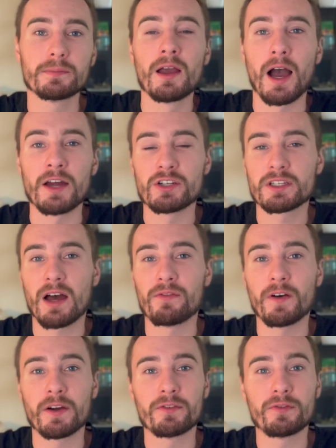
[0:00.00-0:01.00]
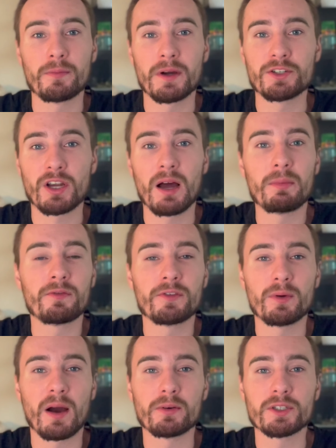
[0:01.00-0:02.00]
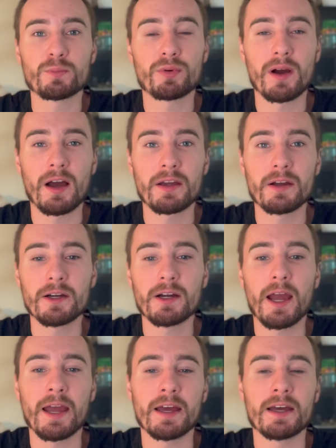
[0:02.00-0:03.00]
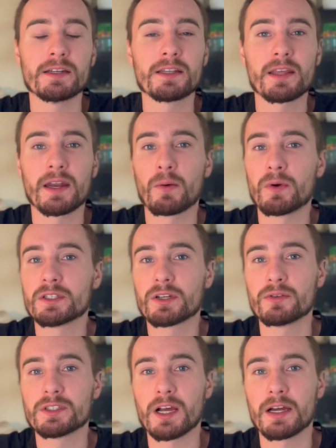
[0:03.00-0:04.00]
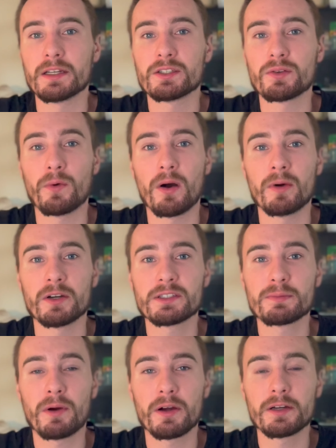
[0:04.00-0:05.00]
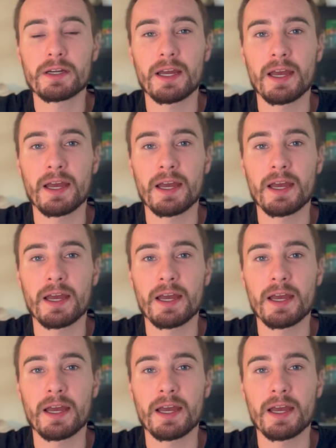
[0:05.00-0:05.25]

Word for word: I just got fired from my job a few hours prior, and then I went to go sign into Walmart Spark,